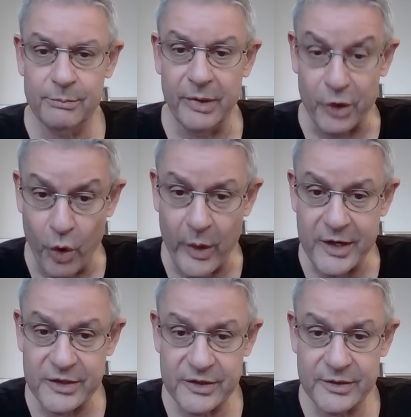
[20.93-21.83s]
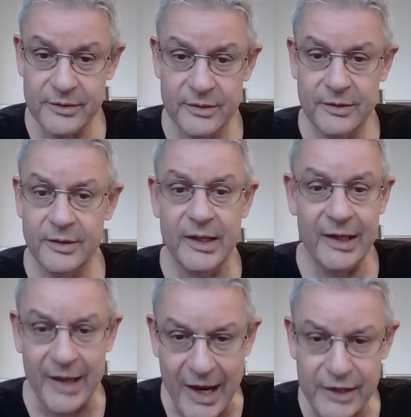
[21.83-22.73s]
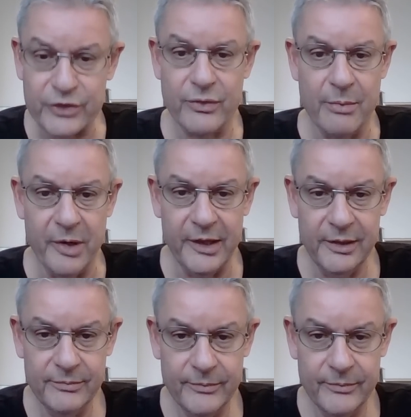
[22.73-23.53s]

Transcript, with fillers: but always inexorably.